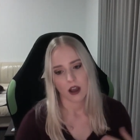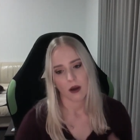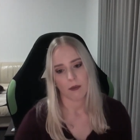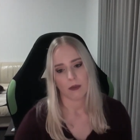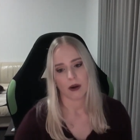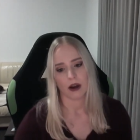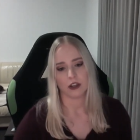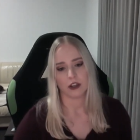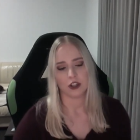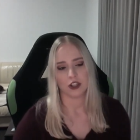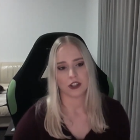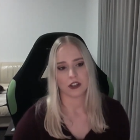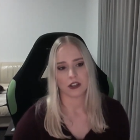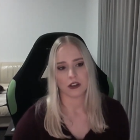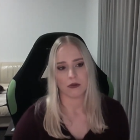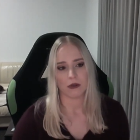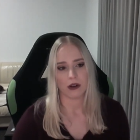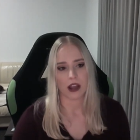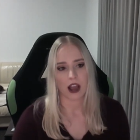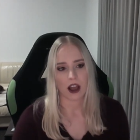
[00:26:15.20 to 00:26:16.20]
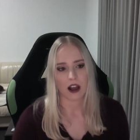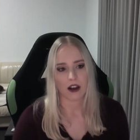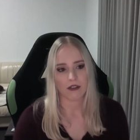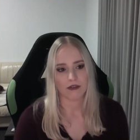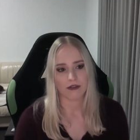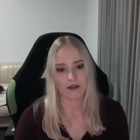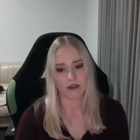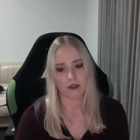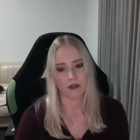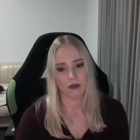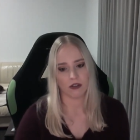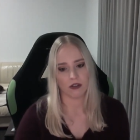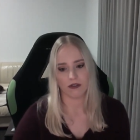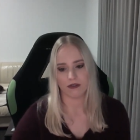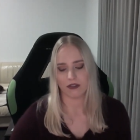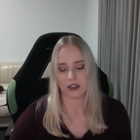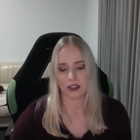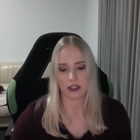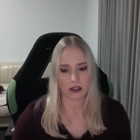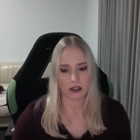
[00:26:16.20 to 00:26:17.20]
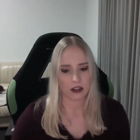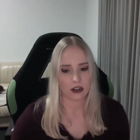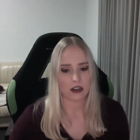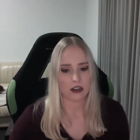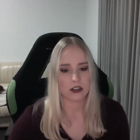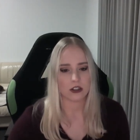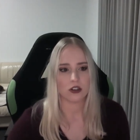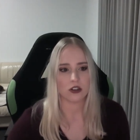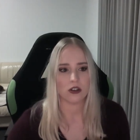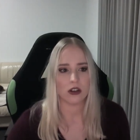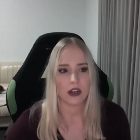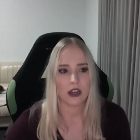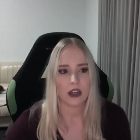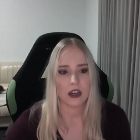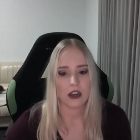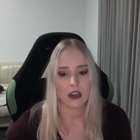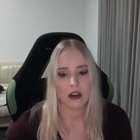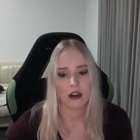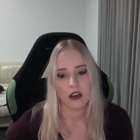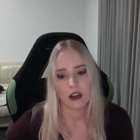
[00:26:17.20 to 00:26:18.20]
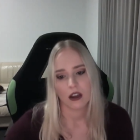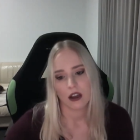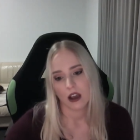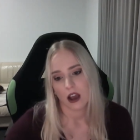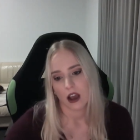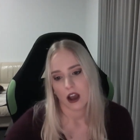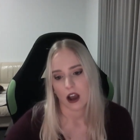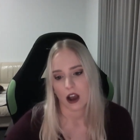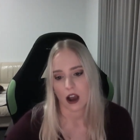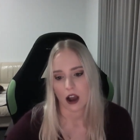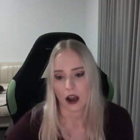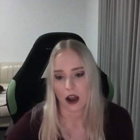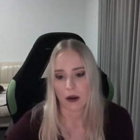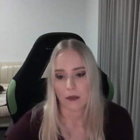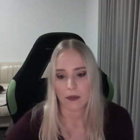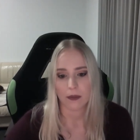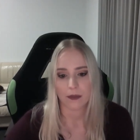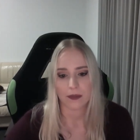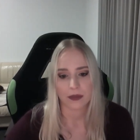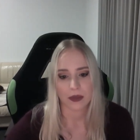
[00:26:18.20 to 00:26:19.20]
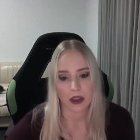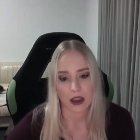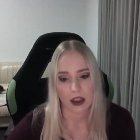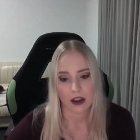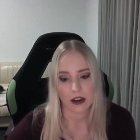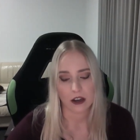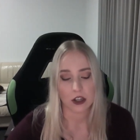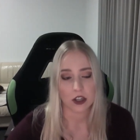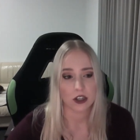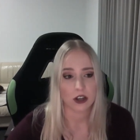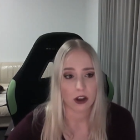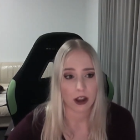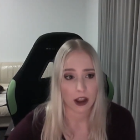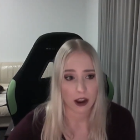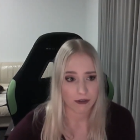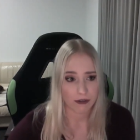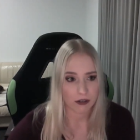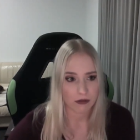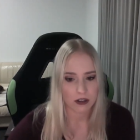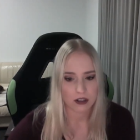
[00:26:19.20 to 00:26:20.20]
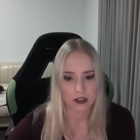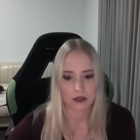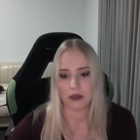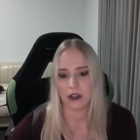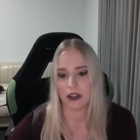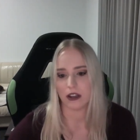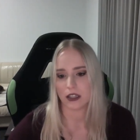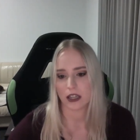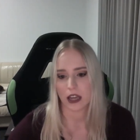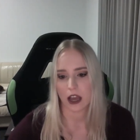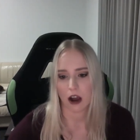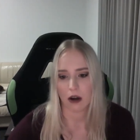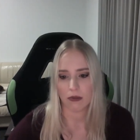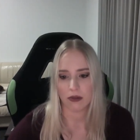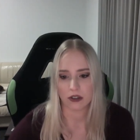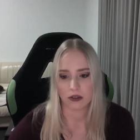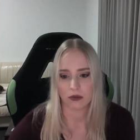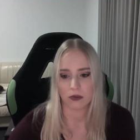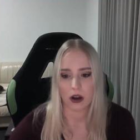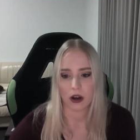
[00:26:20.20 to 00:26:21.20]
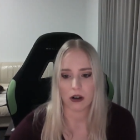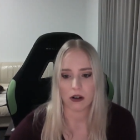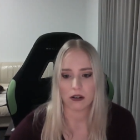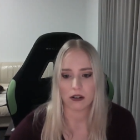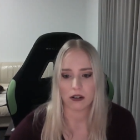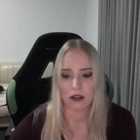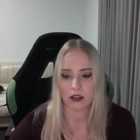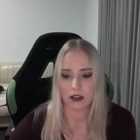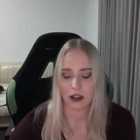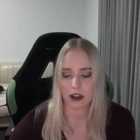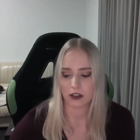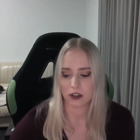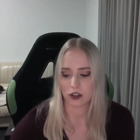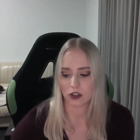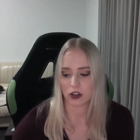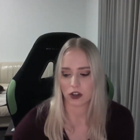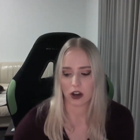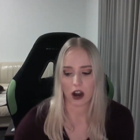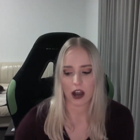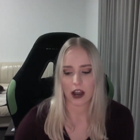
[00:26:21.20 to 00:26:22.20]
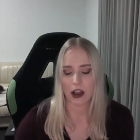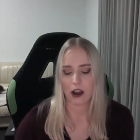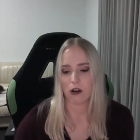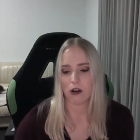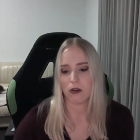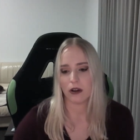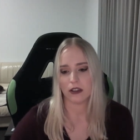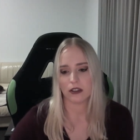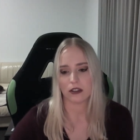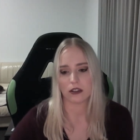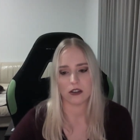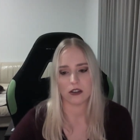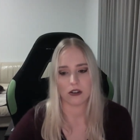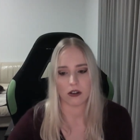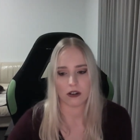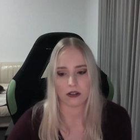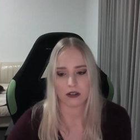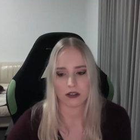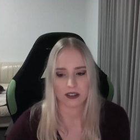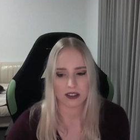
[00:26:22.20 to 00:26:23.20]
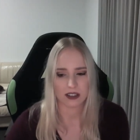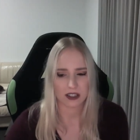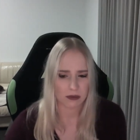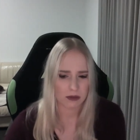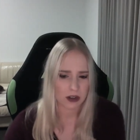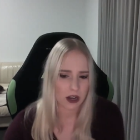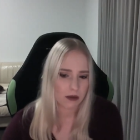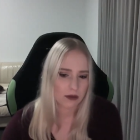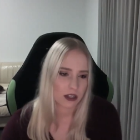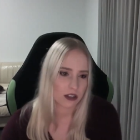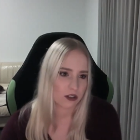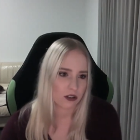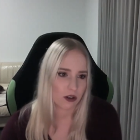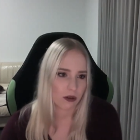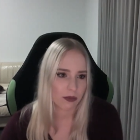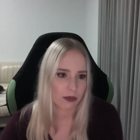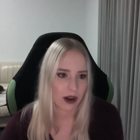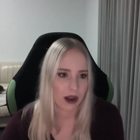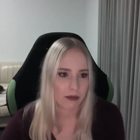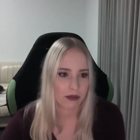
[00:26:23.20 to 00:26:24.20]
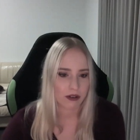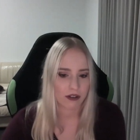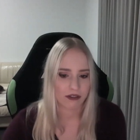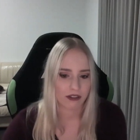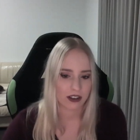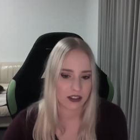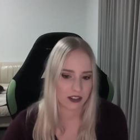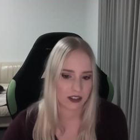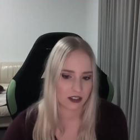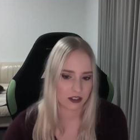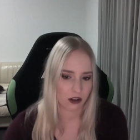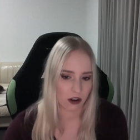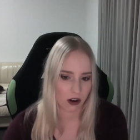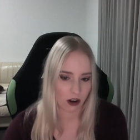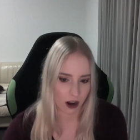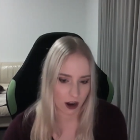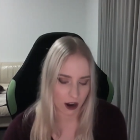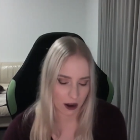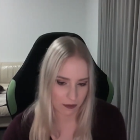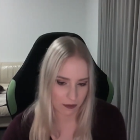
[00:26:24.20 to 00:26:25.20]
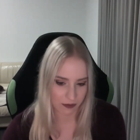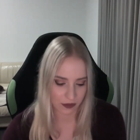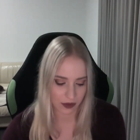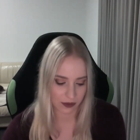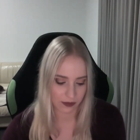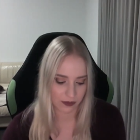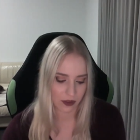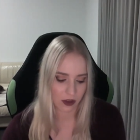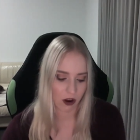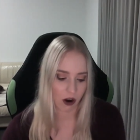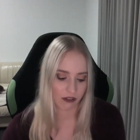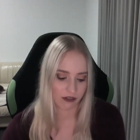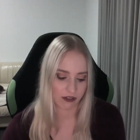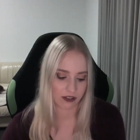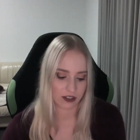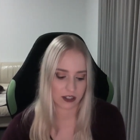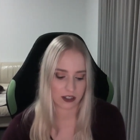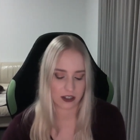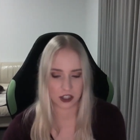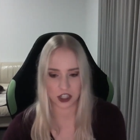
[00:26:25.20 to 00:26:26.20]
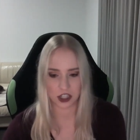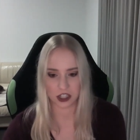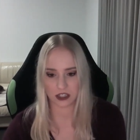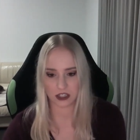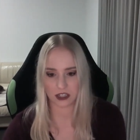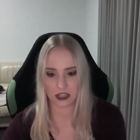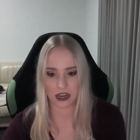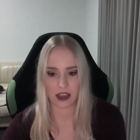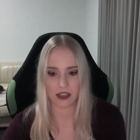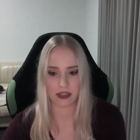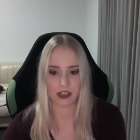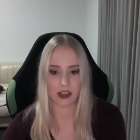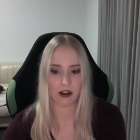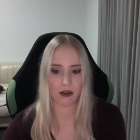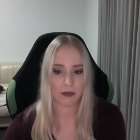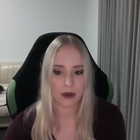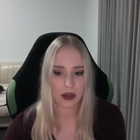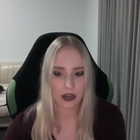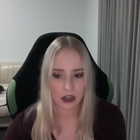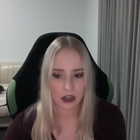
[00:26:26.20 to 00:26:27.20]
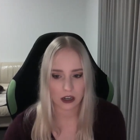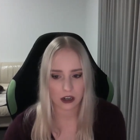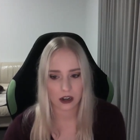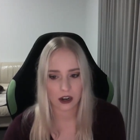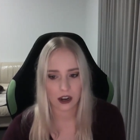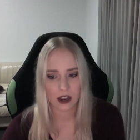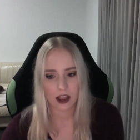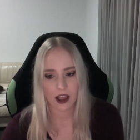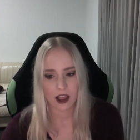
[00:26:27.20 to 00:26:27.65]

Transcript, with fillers: but usually we have all the facilities you need um, and everyone's willing to help as well so i always you know sometimes i stop by professors um, offices just to get their opinion